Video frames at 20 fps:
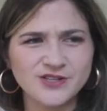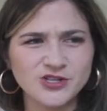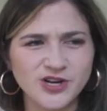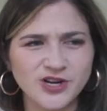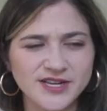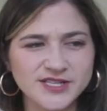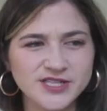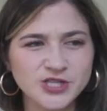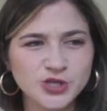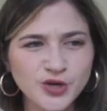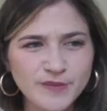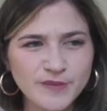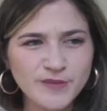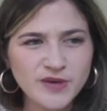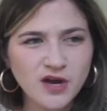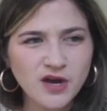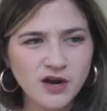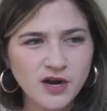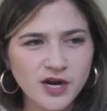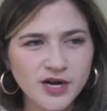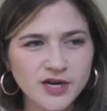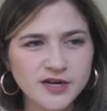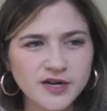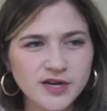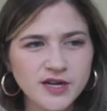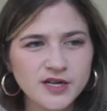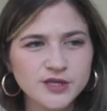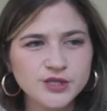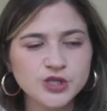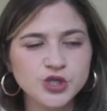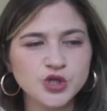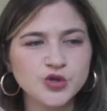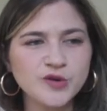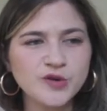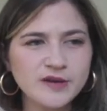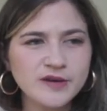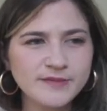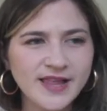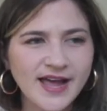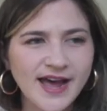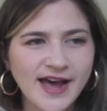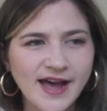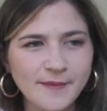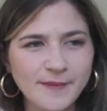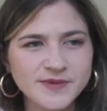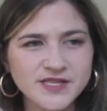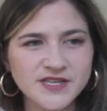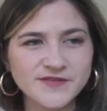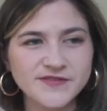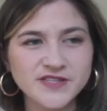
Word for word: Try StreamYard, Streamlabs.